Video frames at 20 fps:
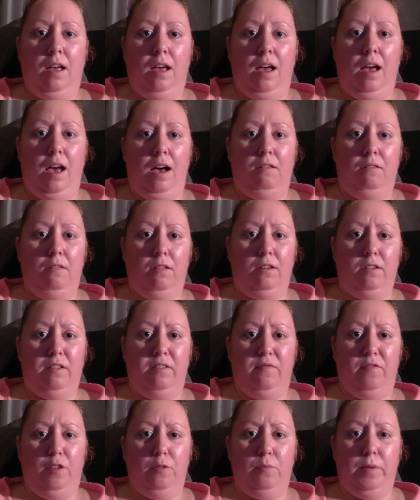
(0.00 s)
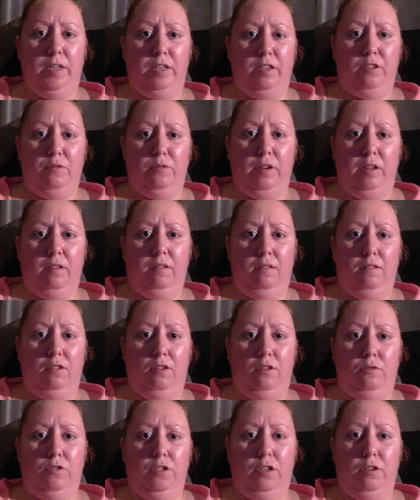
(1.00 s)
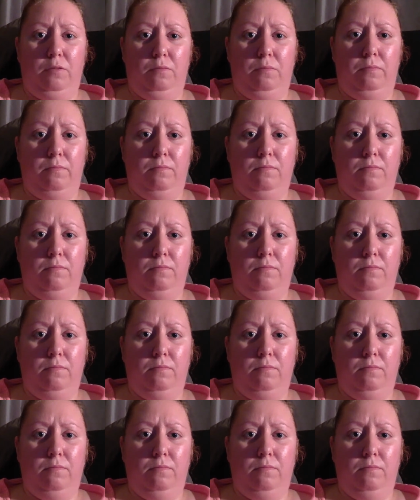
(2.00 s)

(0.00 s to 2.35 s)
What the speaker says: how long have you been doing YouTube?